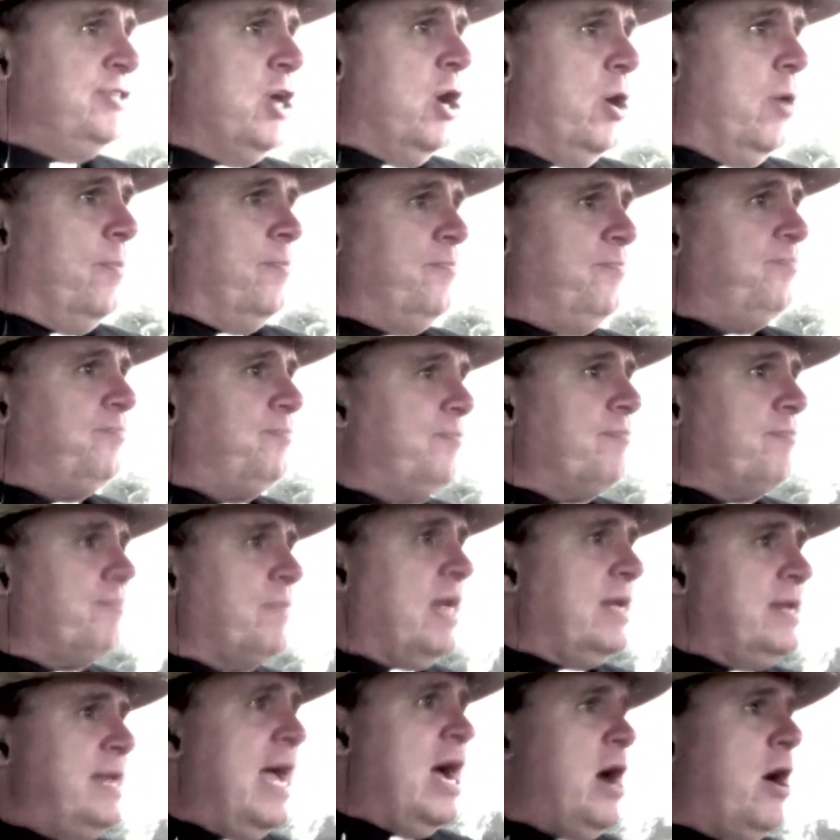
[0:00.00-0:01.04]
So,
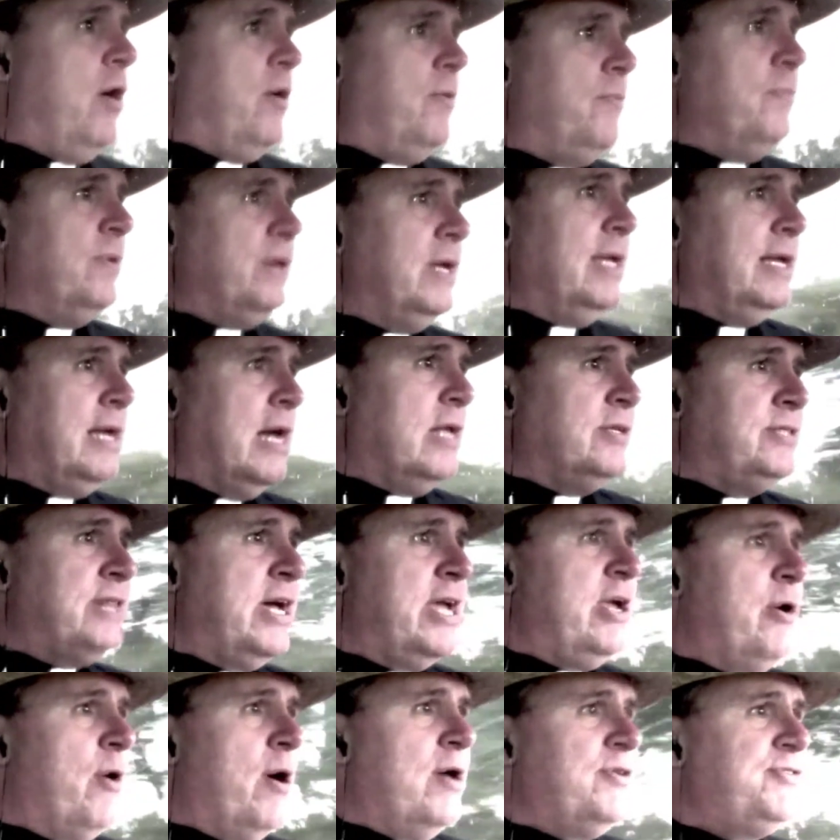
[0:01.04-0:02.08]
now, I'll tell
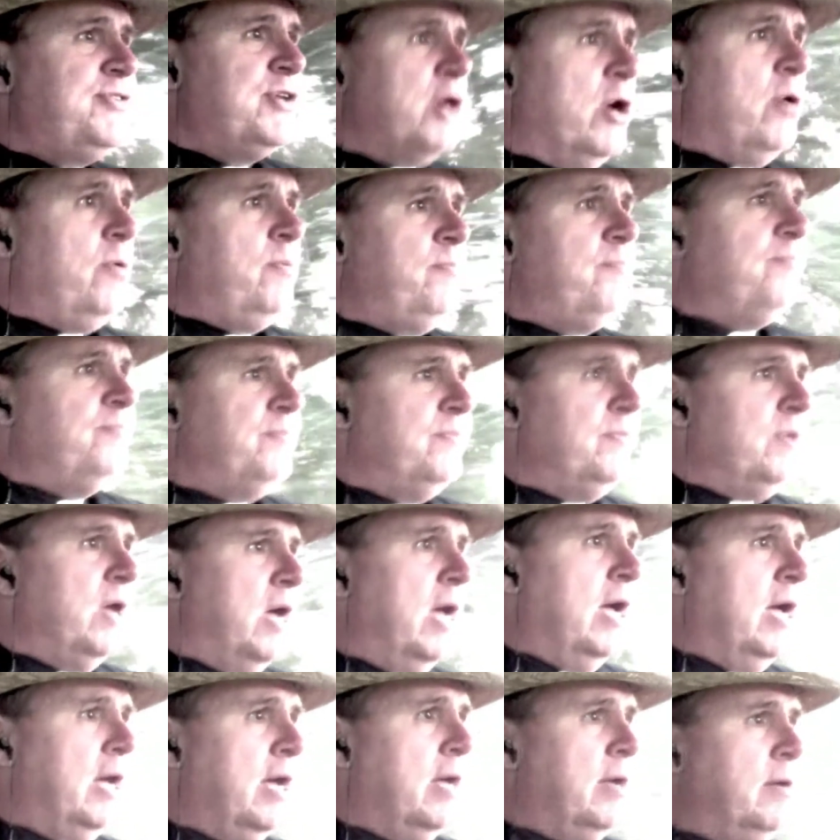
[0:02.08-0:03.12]
you also
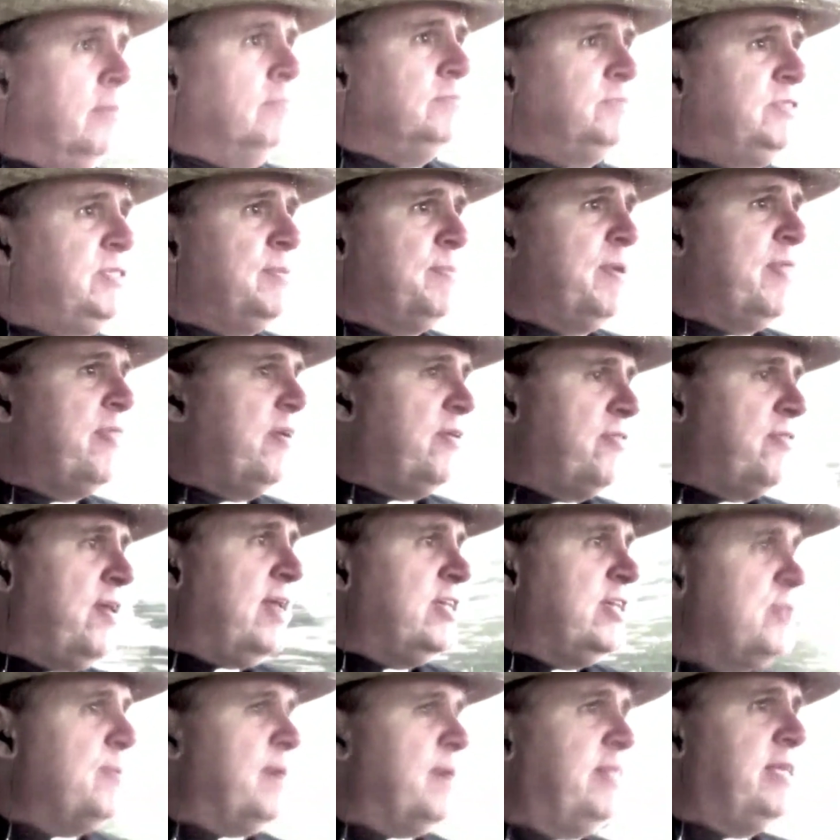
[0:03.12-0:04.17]
some other
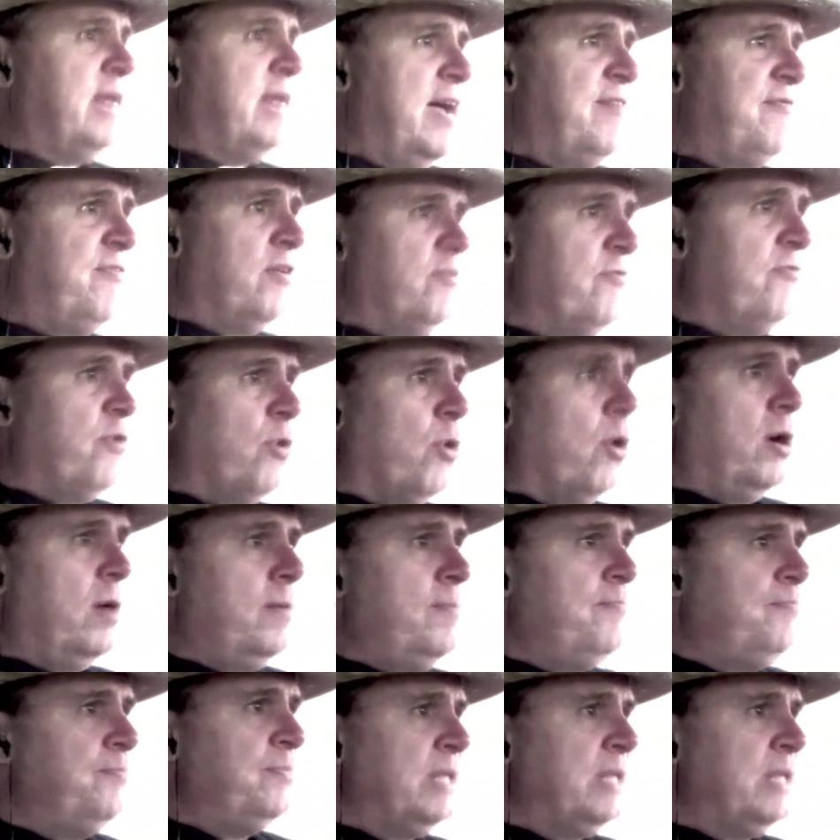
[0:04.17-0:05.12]
things about the iPhone 4.